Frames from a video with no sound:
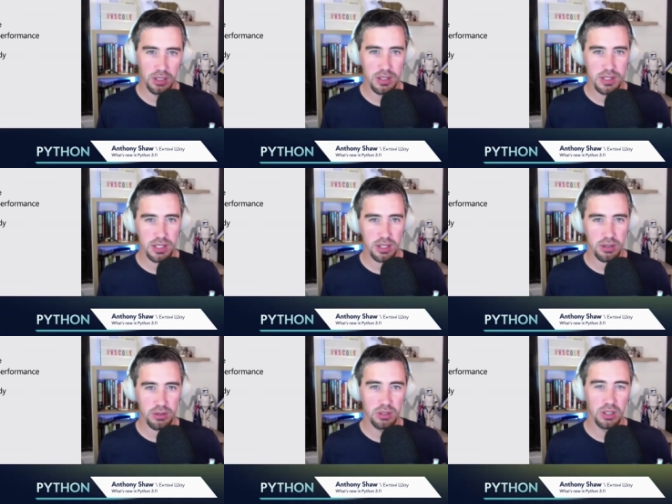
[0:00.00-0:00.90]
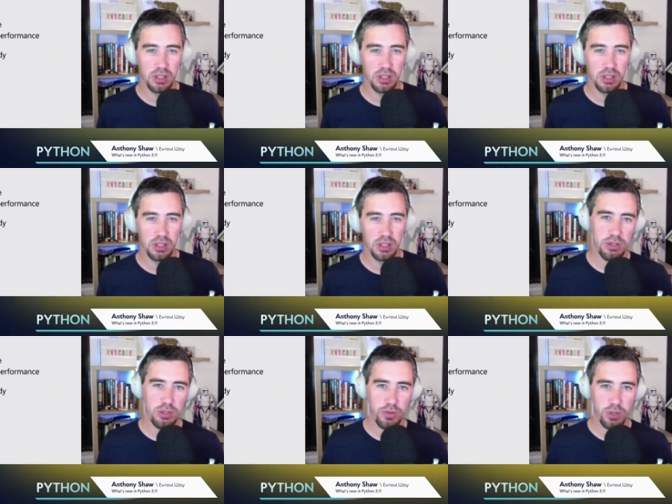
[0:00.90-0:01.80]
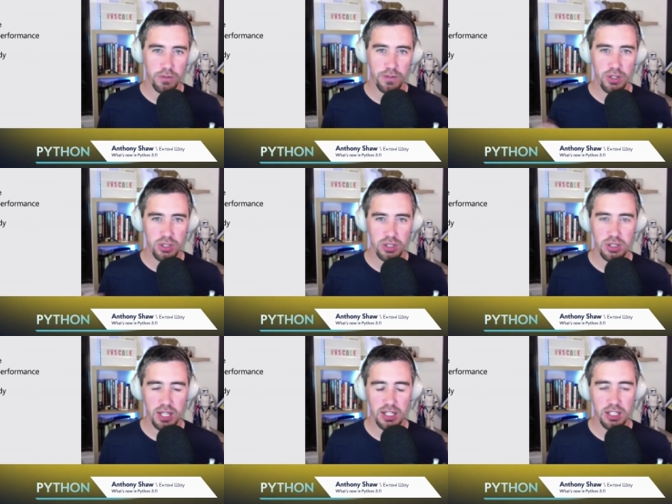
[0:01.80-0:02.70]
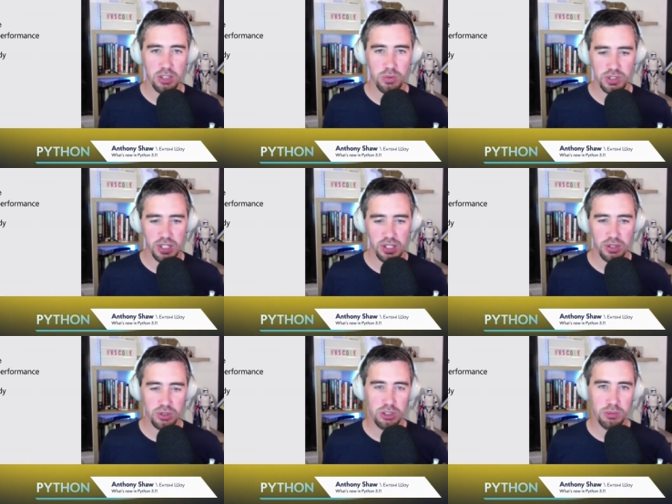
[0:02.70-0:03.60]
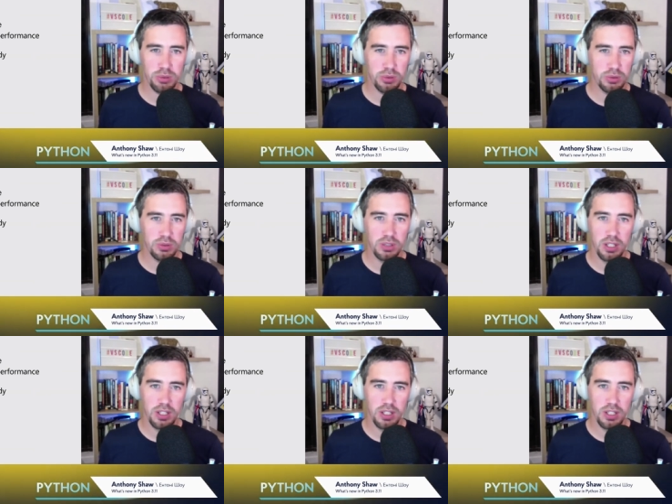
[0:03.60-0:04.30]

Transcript: So, you know, you've got a function and it could return a tuple,